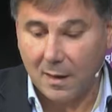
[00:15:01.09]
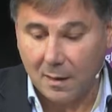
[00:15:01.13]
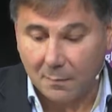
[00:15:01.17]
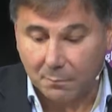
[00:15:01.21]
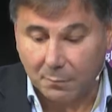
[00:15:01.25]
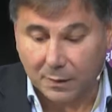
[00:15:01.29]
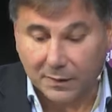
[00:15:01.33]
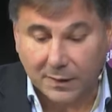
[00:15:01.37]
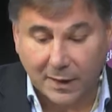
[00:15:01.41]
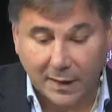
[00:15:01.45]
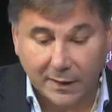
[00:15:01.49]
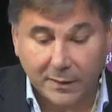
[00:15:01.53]

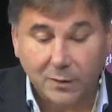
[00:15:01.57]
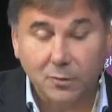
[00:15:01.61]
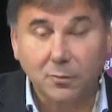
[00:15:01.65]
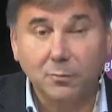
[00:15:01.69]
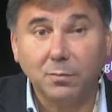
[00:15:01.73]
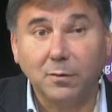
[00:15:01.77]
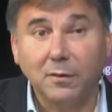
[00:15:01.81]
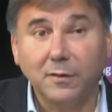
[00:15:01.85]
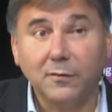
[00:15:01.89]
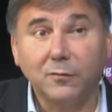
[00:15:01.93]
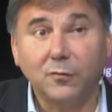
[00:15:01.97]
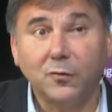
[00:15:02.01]
But I do
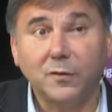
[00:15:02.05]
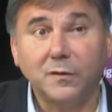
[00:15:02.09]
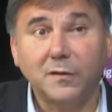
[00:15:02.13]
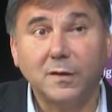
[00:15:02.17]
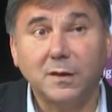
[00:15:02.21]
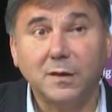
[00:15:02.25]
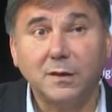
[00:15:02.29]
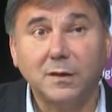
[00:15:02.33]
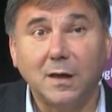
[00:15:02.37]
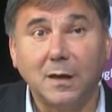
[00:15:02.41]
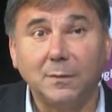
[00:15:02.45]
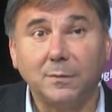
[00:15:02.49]
believe with the
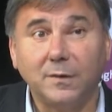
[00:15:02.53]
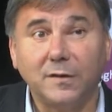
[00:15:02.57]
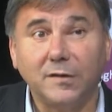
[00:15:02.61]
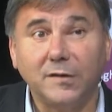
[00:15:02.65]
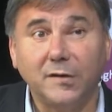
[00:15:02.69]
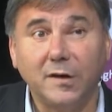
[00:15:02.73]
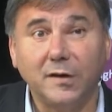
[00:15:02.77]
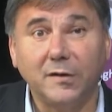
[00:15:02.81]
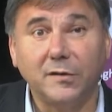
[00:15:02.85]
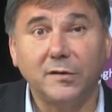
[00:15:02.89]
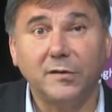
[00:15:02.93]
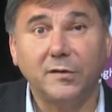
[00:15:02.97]
climate
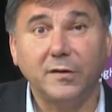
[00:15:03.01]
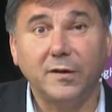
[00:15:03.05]
change,